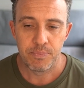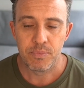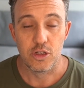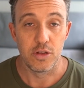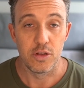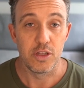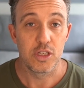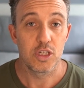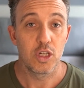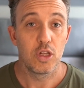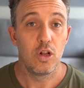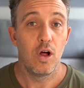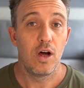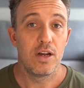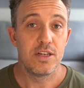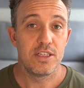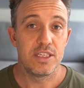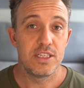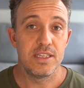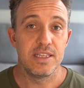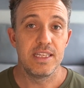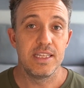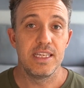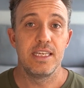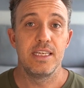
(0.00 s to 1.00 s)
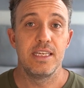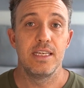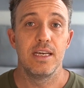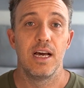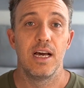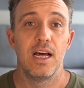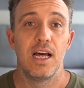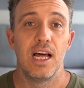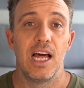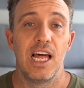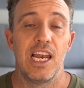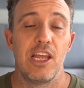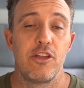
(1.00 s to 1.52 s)
So this client is in the
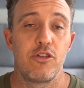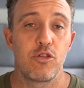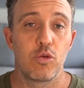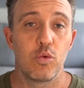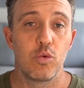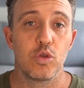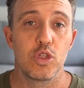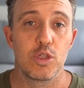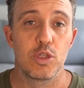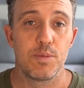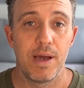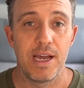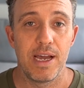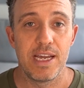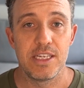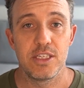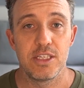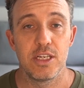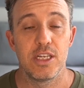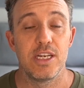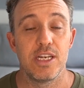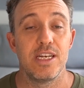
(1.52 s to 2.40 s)
electrical space,